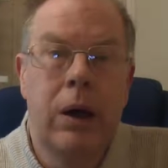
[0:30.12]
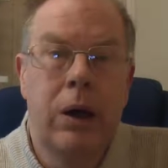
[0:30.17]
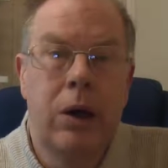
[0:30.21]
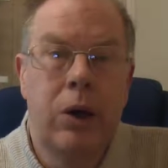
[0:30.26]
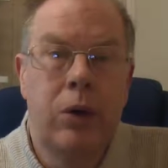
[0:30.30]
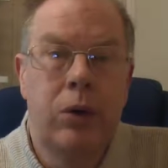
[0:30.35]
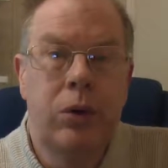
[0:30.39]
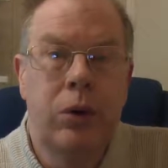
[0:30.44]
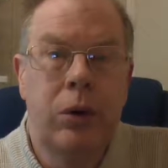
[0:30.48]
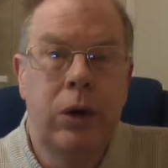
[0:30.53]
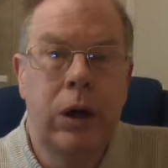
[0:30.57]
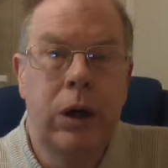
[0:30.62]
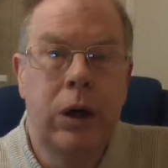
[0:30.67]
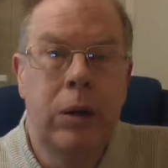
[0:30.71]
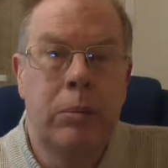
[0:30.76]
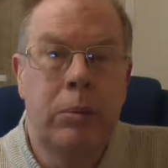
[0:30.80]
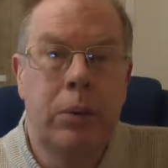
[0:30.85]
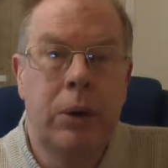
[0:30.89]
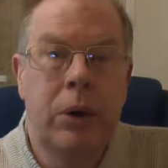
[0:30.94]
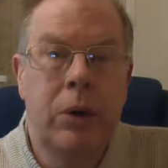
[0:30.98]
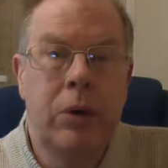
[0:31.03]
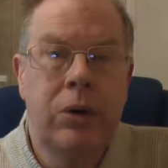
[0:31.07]
So you can
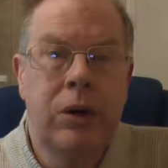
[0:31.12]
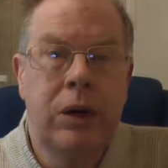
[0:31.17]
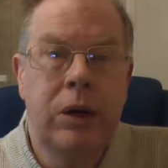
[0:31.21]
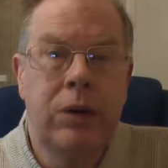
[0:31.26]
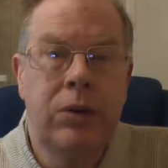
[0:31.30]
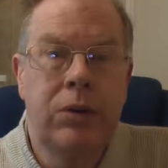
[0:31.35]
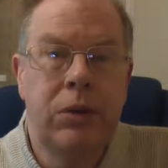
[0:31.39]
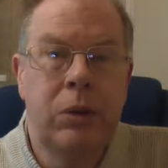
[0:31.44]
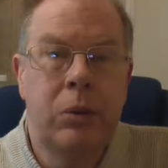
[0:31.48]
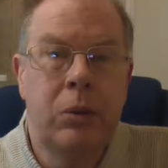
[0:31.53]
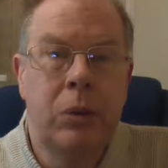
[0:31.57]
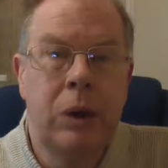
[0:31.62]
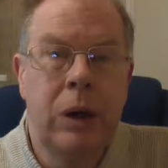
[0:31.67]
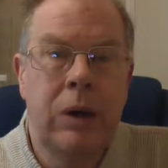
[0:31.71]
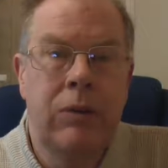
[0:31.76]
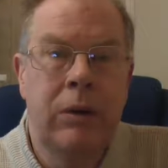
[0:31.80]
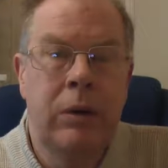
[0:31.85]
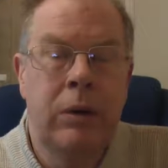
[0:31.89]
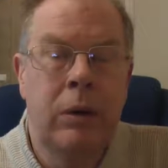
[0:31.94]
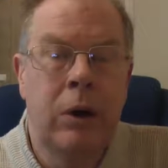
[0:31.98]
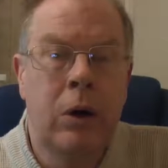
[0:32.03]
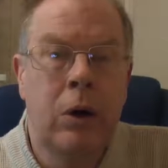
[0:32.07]
protest and wave
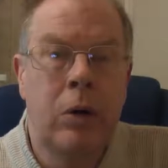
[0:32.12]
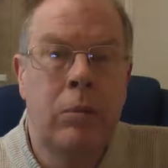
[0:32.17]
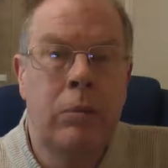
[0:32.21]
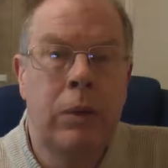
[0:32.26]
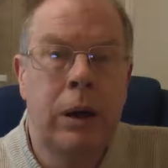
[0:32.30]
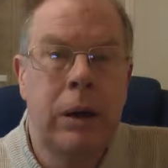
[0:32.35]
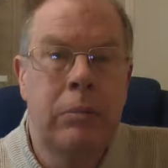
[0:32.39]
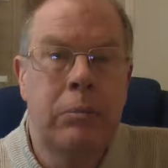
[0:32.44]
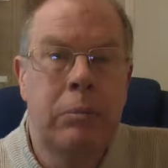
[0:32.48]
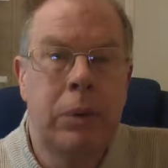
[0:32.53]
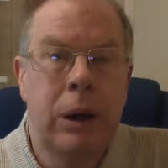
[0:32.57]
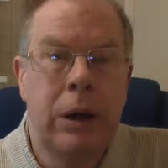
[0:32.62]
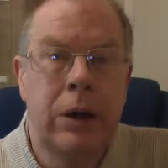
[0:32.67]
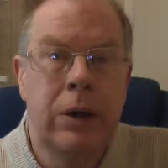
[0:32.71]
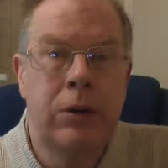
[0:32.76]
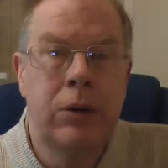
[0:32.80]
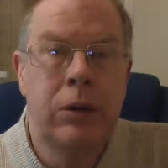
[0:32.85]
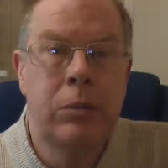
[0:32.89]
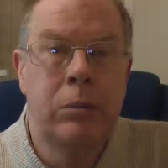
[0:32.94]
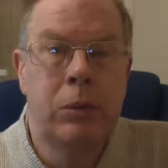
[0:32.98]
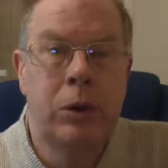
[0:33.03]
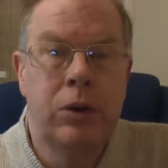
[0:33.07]
your homemade
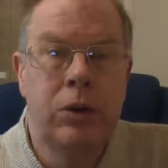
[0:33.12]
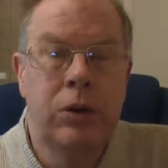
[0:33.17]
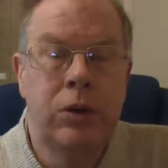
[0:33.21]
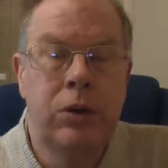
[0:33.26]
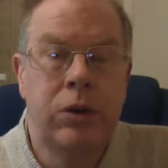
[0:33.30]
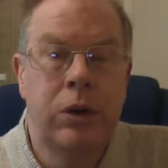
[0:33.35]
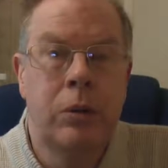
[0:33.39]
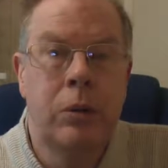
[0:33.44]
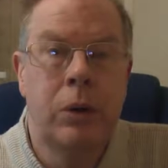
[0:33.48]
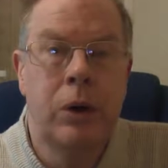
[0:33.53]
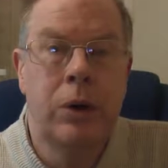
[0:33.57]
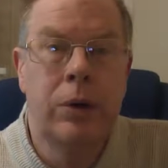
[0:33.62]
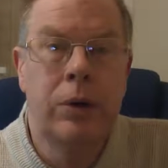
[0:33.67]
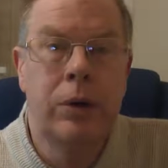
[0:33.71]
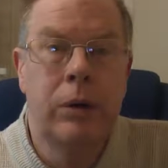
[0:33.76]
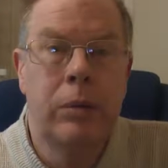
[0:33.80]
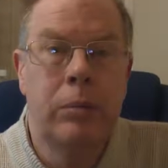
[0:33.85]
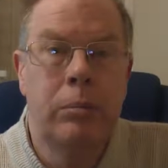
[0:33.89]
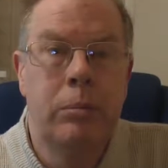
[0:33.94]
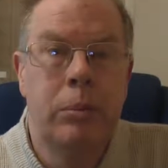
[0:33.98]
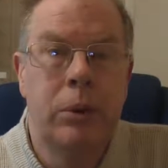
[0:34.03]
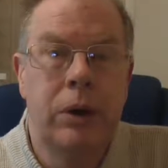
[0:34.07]
banners as much as you want,
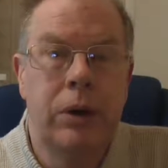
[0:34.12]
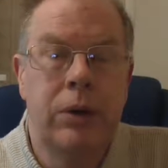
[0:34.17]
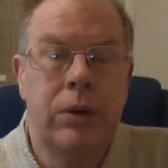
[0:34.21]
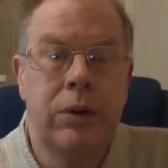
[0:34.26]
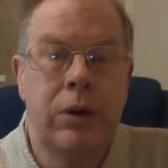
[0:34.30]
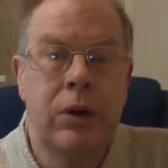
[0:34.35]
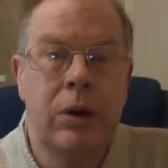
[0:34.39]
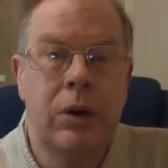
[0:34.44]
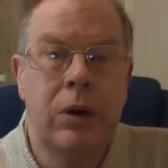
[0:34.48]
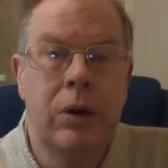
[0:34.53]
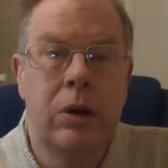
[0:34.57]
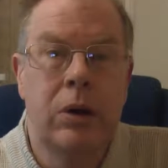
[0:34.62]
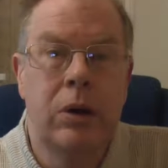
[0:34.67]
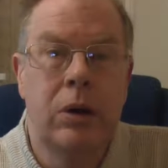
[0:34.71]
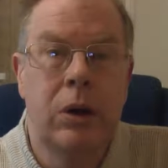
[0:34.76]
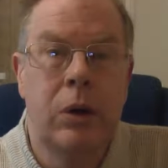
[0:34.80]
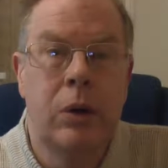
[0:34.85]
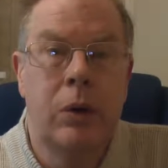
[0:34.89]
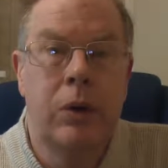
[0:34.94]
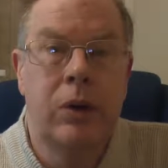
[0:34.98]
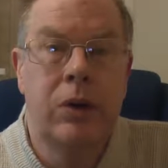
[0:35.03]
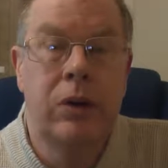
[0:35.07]
but it's not
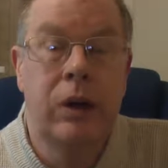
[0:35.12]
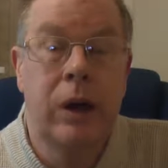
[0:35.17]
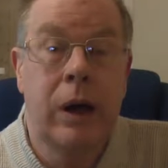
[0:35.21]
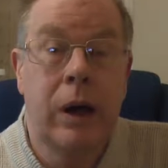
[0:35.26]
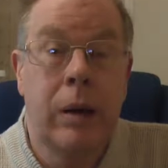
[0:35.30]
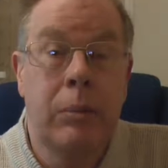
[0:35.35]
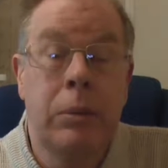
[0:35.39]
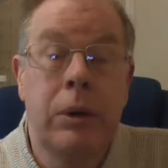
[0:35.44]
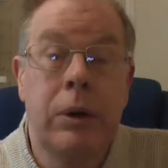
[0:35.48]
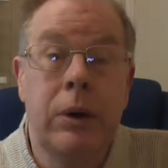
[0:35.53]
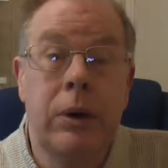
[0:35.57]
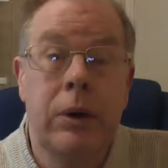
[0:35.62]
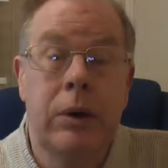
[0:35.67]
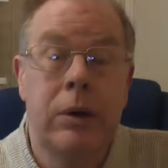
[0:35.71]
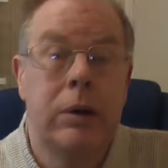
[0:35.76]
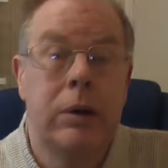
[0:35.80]
going to happen.